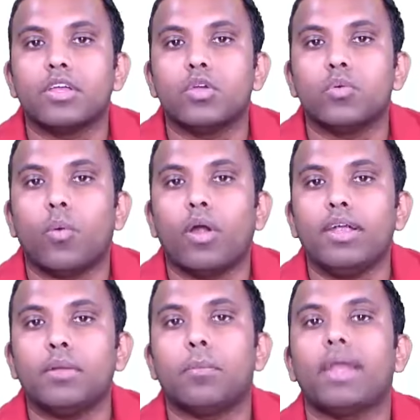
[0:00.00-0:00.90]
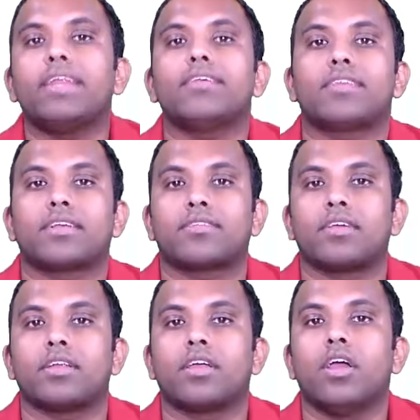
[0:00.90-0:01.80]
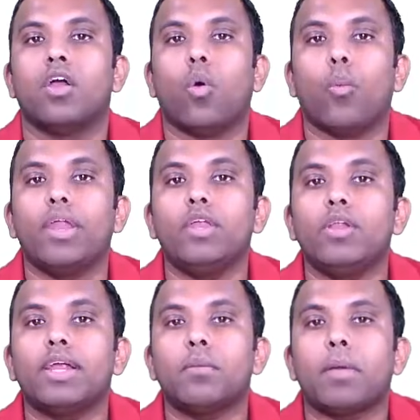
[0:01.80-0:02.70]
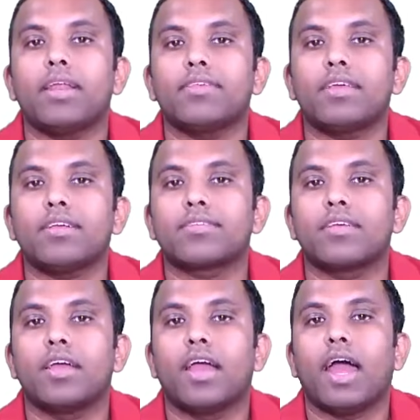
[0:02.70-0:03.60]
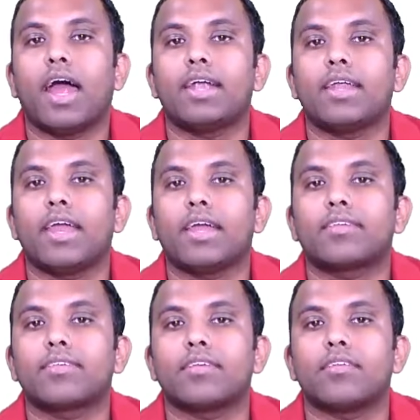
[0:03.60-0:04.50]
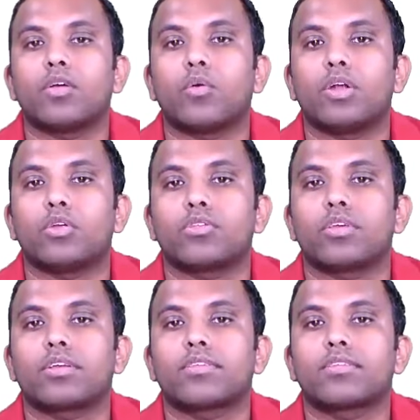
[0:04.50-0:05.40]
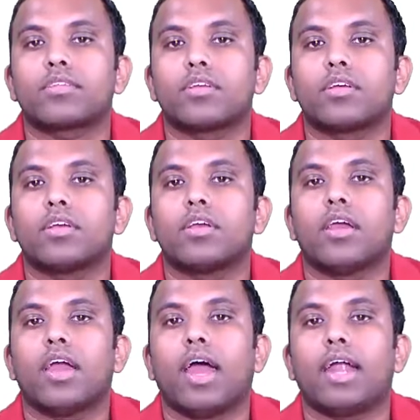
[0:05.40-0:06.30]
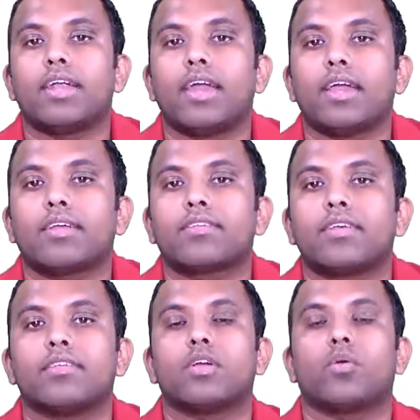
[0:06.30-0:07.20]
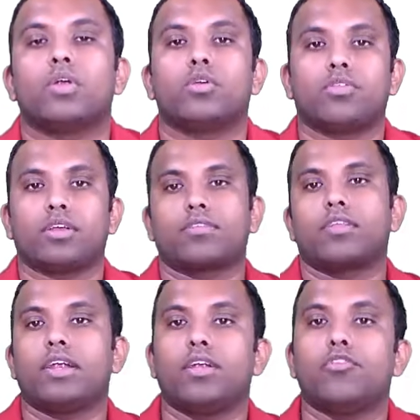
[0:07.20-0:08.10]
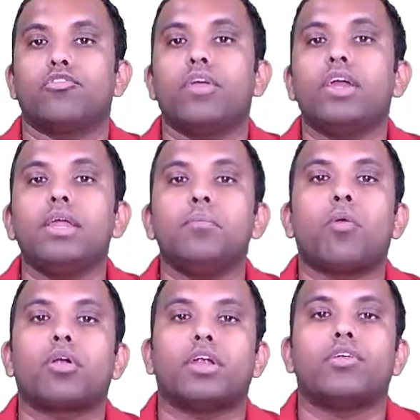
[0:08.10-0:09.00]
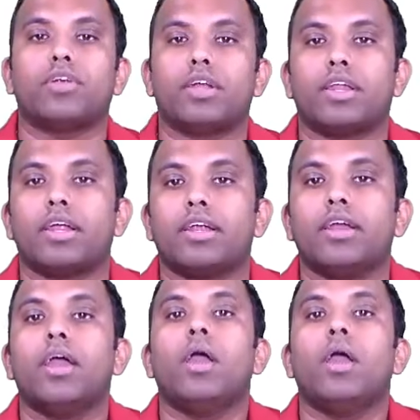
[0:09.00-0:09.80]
You want minus 6 here. When you will get minus 6? At x is equal to 6. At x is equal to 6, right? A very important funda, right?